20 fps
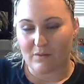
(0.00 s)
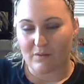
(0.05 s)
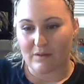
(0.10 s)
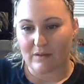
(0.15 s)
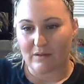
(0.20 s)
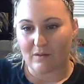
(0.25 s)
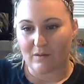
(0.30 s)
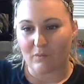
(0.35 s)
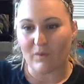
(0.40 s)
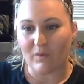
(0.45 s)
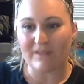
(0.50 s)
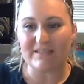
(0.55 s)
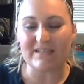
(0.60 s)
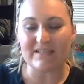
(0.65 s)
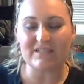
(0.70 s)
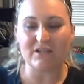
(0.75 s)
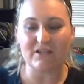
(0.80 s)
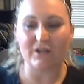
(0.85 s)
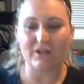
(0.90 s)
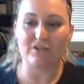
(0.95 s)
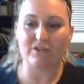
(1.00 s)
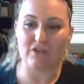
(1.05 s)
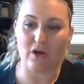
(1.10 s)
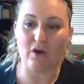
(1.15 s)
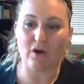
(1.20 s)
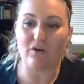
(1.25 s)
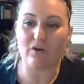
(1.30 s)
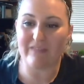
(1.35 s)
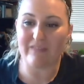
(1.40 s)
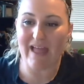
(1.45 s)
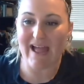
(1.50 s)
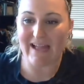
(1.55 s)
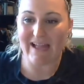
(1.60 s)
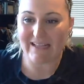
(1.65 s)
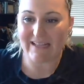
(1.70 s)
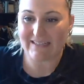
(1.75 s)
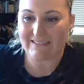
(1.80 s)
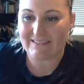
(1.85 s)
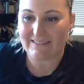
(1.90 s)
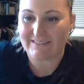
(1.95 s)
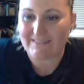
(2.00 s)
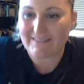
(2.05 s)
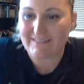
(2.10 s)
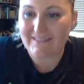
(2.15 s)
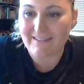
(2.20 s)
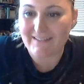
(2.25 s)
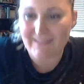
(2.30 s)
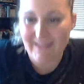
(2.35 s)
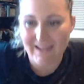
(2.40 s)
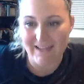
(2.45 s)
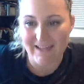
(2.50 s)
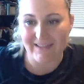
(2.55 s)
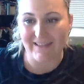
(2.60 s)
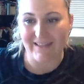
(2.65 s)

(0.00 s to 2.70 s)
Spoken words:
once I started to own that and